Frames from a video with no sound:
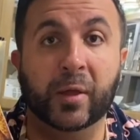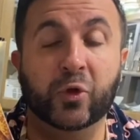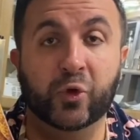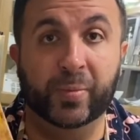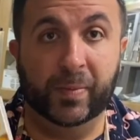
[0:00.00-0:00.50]

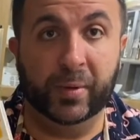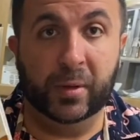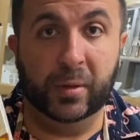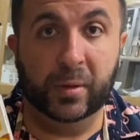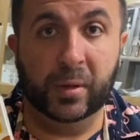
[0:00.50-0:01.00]
2
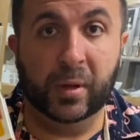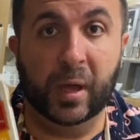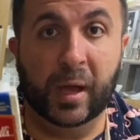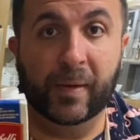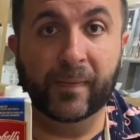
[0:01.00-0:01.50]
people,
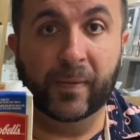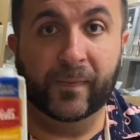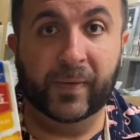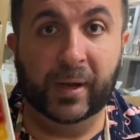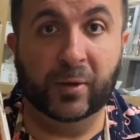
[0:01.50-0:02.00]
for
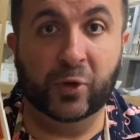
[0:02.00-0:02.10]
feeding